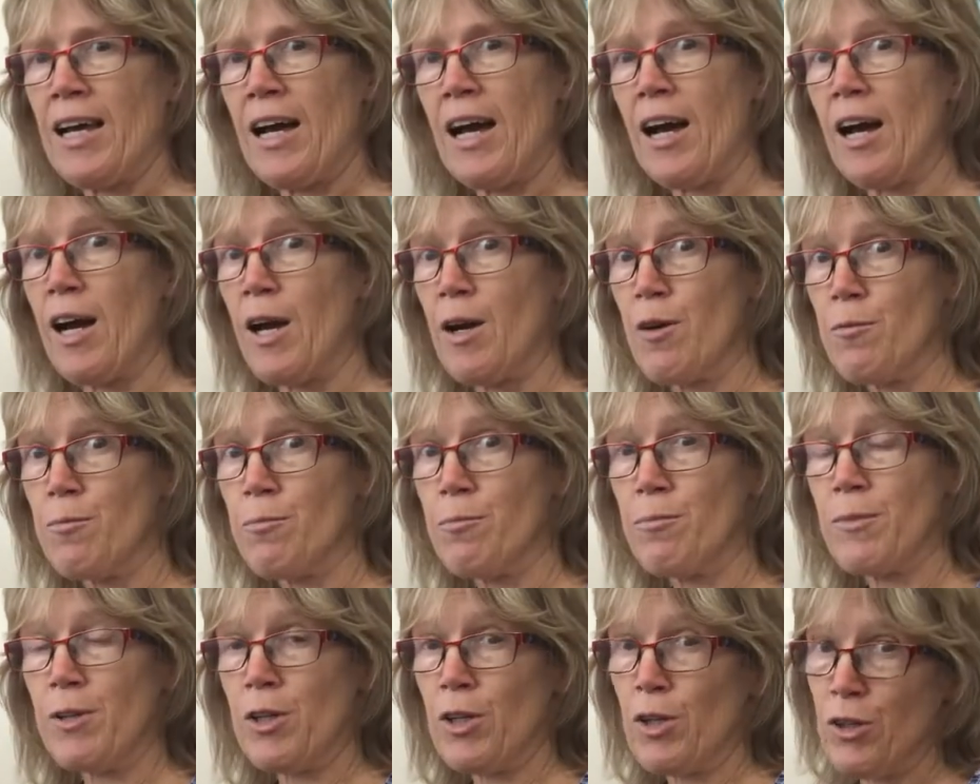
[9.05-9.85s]

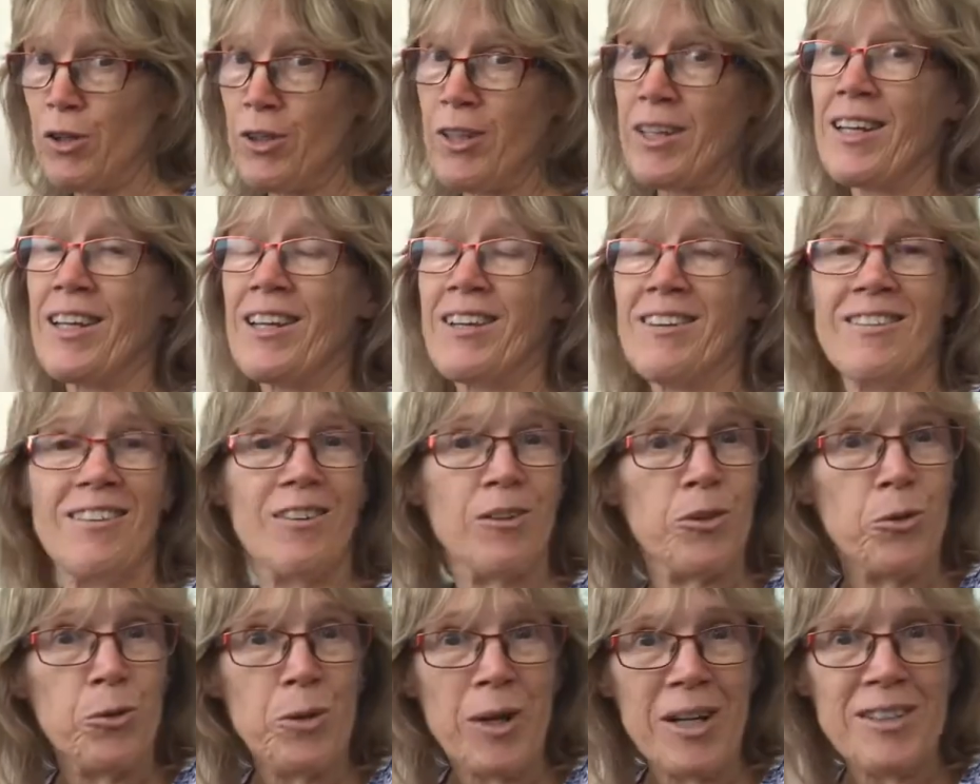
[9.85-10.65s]
I'm learning,
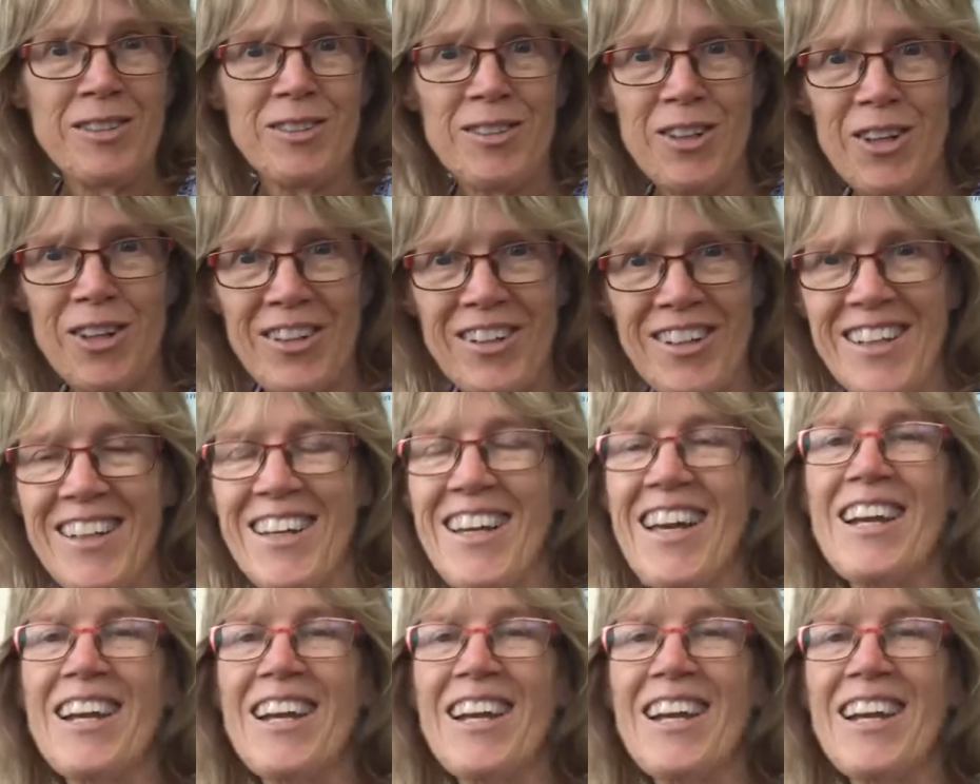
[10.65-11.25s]
always learning,